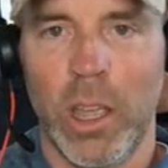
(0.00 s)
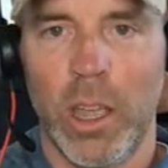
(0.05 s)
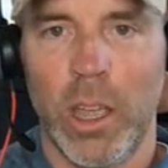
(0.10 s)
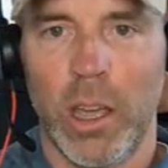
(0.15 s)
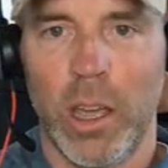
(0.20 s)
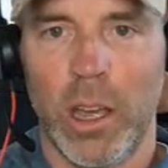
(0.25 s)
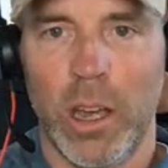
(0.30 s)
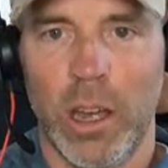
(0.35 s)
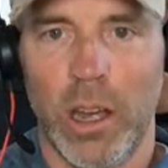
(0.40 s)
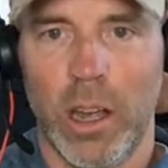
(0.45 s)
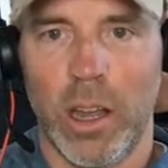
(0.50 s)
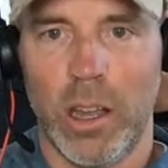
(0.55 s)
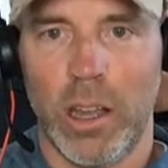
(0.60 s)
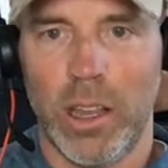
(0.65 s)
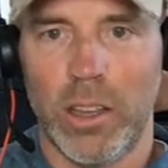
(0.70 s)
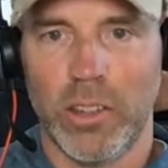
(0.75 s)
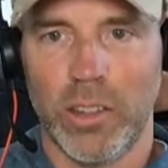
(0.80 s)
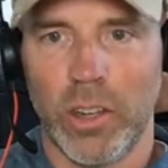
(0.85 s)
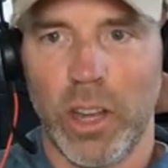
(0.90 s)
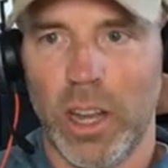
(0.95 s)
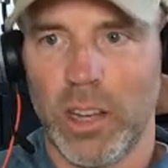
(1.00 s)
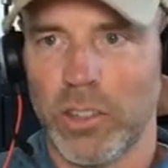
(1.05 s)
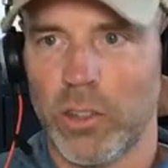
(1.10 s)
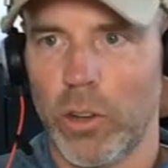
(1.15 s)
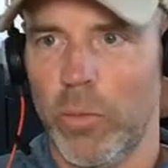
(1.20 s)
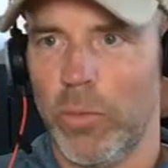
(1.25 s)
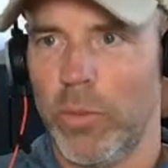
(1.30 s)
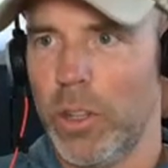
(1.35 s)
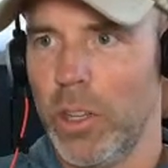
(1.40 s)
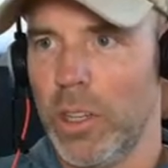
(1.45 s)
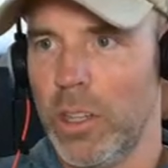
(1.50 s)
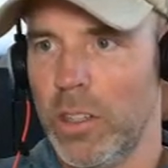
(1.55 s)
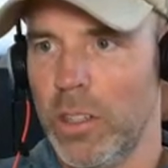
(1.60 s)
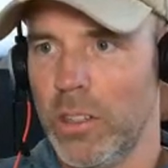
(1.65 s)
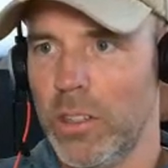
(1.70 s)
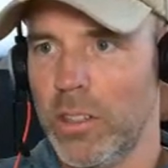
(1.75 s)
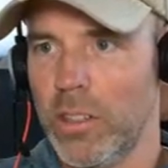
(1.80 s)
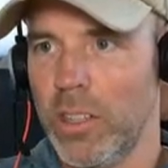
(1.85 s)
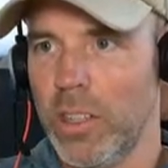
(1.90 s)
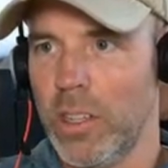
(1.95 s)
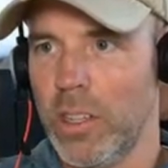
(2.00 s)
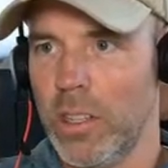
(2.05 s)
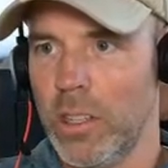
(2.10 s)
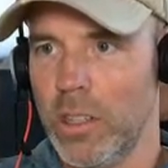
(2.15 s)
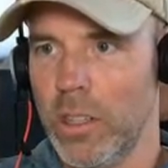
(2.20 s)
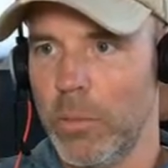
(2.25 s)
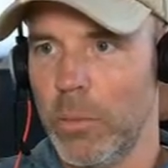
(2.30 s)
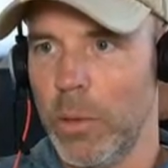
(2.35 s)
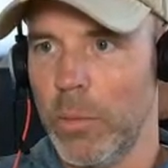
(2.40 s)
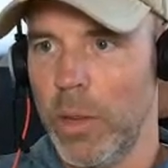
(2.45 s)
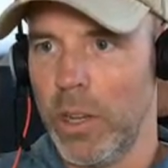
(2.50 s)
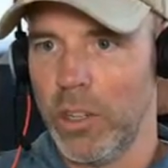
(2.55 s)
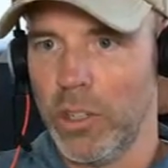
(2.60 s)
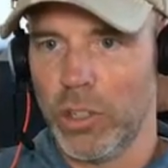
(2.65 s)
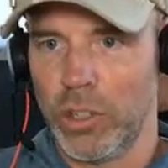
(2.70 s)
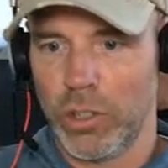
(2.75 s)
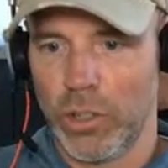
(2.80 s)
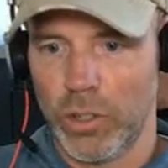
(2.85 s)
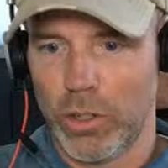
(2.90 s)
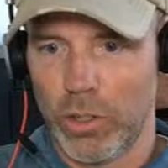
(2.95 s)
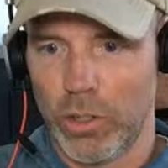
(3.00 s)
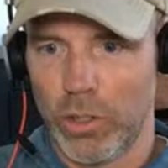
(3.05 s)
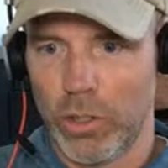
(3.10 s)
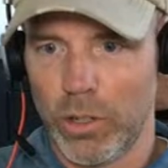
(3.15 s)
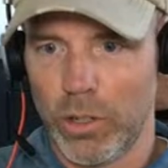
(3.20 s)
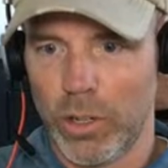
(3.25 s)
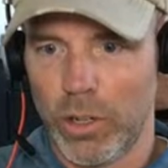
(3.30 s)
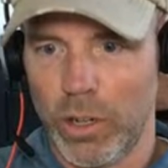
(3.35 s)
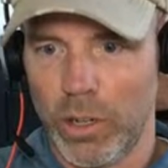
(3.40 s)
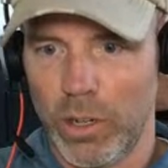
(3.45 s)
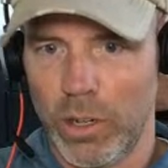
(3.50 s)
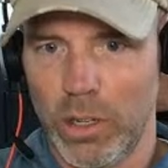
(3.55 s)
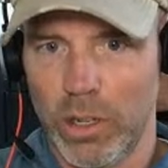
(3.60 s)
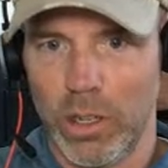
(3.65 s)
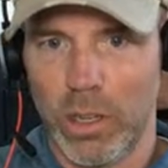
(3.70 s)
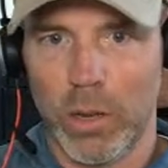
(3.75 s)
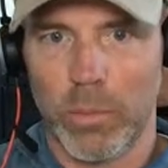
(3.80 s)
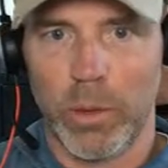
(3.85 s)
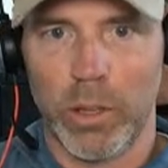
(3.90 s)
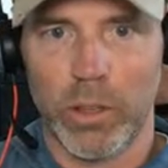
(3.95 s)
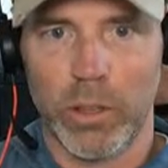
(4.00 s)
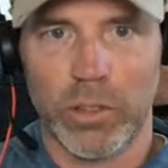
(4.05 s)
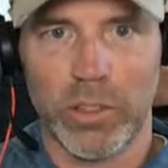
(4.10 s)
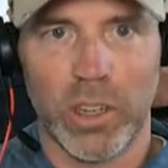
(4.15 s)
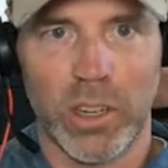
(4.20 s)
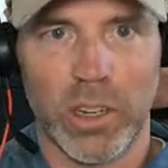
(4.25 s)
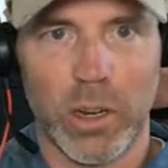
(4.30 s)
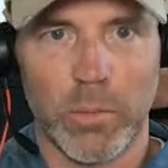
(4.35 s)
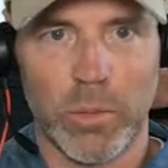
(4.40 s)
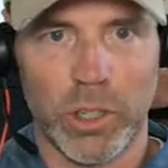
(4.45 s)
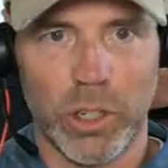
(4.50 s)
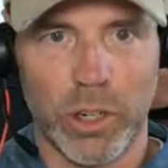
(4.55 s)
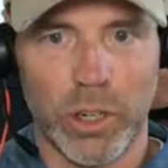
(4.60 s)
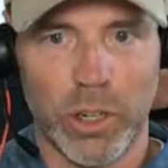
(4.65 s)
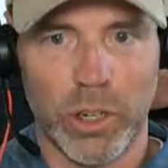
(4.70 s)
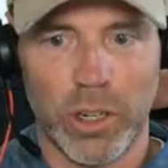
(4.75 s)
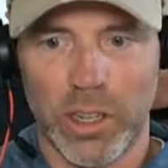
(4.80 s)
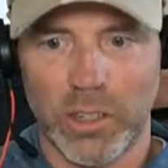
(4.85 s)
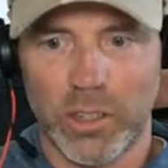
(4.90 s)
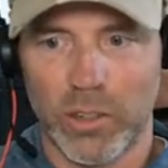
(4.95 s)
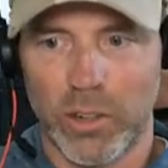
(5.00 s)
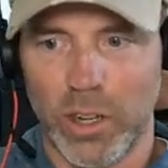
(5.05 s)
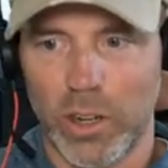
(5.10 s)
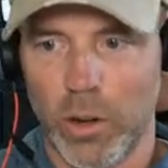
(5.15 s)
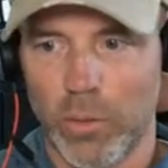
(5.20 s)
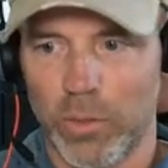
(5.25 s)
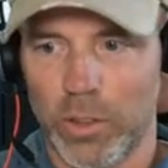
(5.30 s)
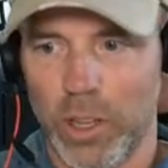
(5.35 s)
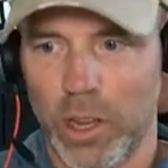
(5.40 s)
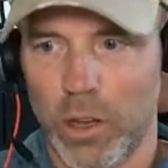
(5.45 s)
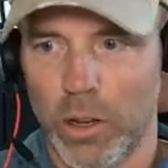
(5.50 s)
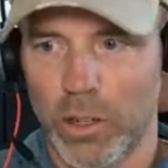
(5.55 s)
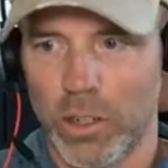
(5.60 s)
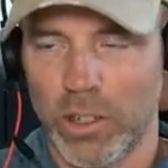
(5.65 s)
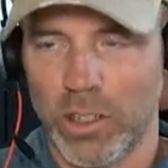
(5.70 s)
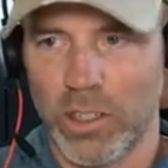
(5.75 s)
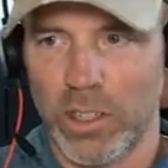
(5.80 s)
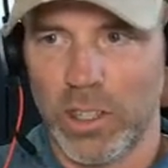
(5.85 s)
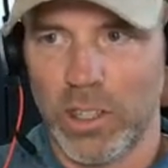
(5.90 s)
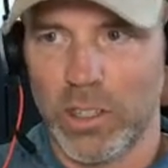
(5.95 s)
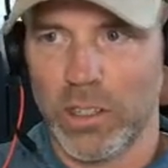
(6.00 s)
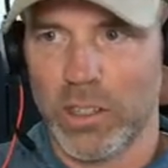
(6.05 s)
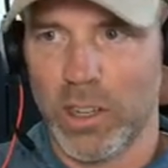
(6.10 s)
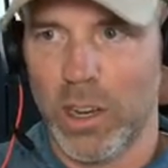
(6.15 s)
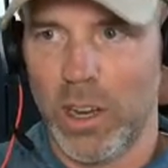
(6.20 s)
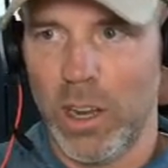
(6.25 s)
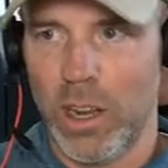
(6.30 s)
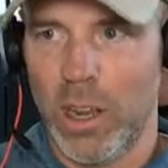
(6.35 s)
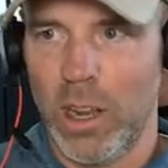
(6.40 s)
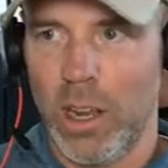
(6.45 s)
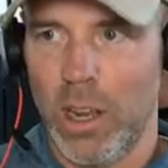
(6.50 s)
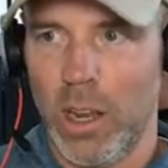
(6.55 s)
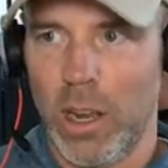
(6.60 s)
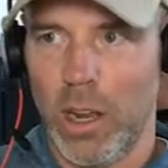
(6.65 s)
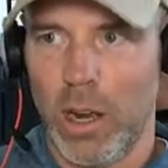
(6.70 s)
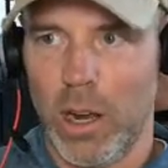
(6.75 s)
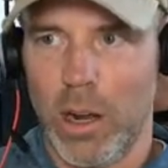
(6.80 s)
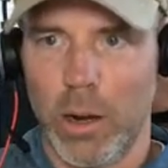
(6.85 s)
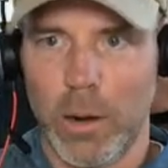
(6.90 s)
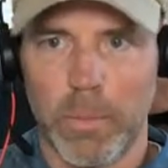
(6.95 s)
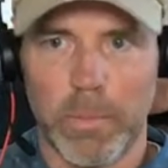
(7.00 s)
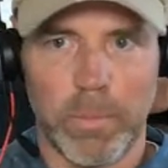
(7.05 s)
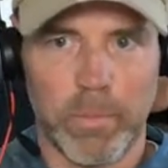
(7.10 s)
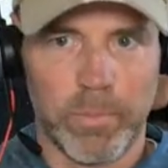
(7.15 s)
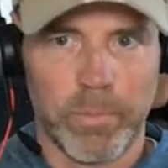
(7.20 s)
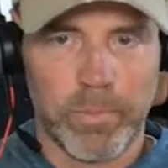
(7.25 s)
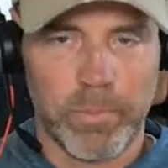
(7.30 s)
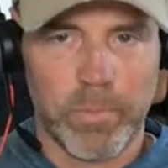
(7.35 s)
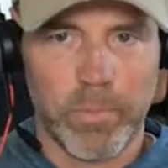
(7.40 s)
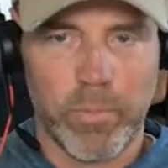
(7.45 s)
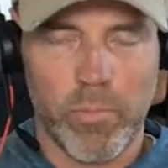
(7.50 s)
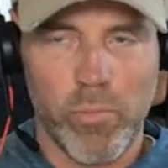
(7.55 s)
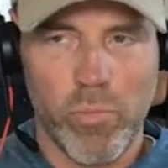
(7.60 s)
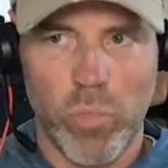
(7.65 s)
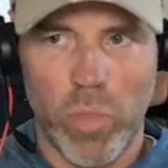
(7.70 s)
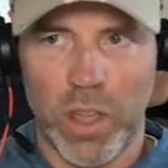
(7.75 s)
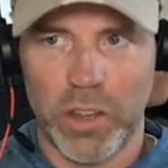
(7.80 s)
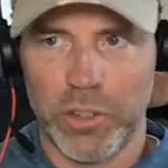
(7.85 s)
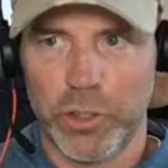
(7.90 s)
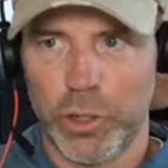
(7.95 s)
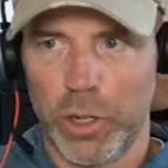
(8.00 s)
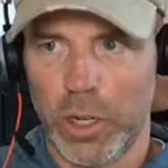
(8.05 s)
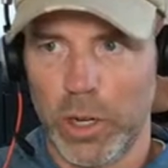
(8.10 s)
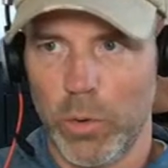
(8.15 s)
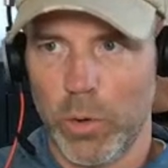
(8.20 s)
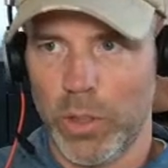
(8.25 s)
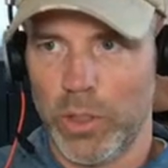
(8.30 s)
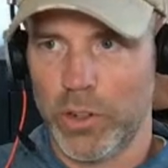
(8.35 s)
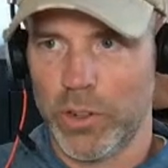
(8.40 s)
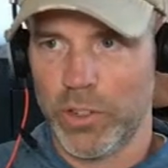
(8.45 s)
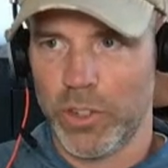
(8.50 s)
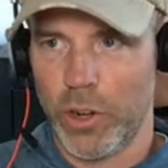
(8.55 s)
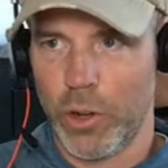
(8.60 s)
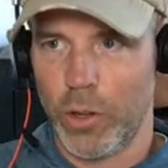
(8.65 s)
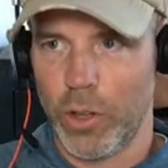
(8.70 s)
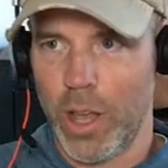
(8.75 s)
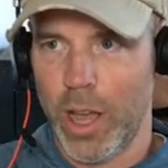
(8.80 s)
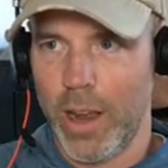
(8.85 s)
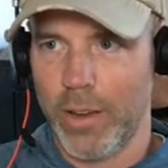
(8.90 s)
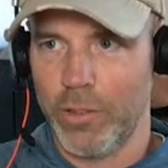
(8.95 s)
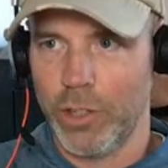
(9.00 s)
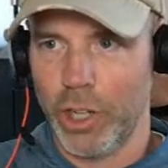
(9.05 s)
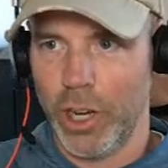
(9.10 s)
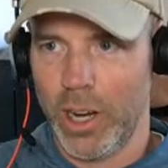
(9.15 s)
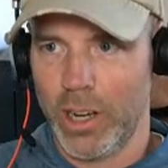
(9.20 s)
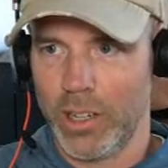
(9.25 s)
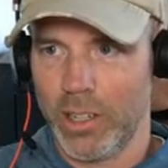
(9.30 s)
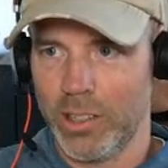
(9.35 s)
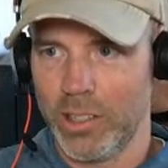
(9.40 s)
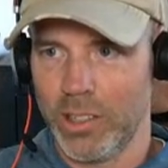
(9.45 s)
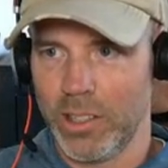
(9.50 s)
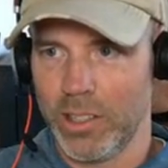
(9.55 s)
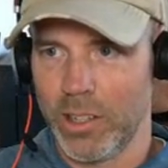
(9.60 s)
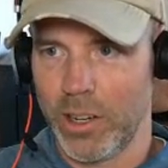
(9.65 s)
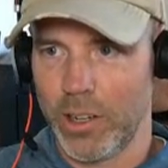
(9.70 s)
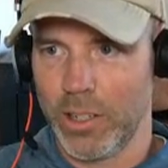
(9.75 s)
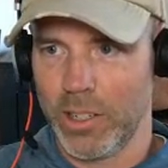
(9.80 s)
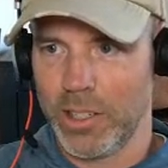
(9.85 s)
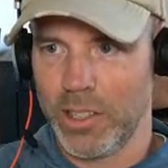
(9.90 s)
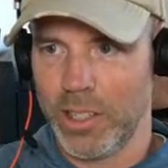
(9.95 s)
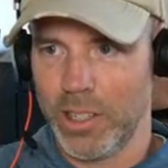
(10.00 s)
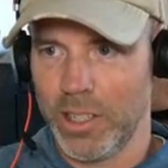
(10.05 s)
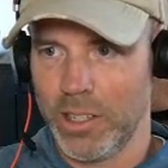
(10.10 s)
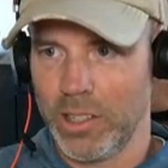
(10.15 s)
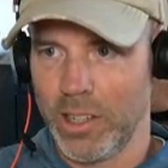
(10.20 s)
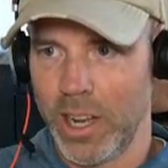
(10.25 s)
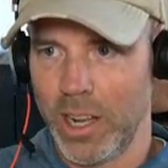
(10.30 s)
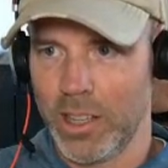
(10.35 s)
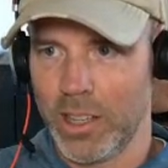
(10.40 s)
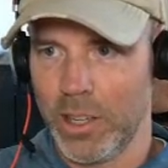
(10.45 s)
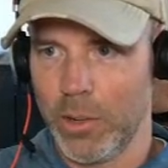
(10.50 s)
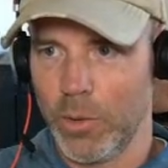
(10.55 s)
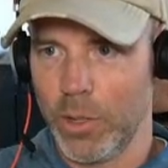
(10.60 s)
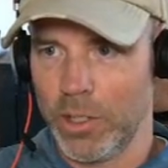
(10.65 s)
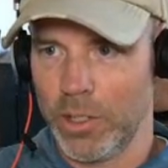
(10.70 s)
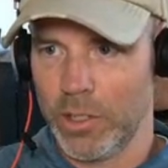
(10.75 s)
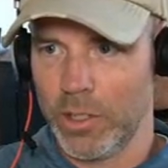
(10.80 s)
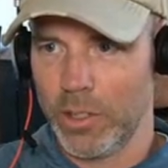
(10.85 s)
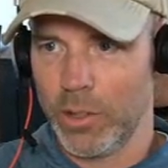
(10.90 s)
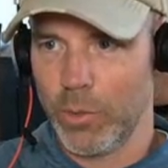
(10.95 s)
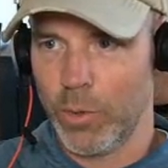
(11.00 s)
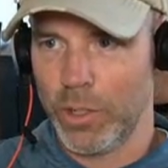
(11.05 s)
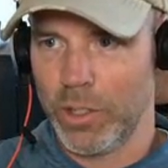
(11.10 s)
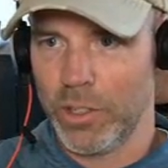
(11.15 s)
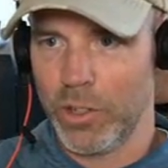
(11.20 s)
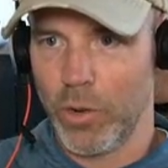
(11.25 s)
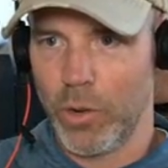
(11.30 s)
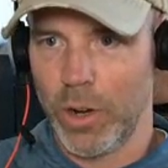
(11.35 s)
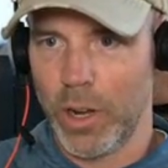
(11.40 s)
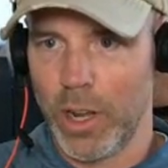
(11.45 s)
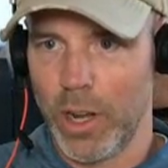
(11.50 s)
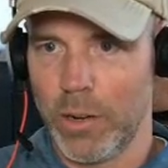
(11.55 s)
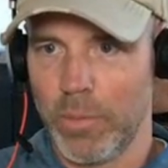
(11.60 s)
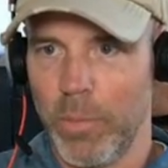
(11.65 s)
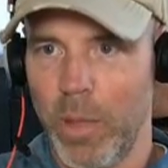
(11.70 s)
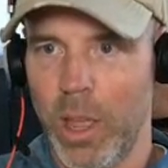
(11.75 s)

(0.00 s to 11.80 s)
As you guys hopefully can see, let me make sure. Yep, it looks like I'm sharing that screen. Hopefully y'all can see this. That's tricky when there's no live chat because it's hard to see exactly what's going on.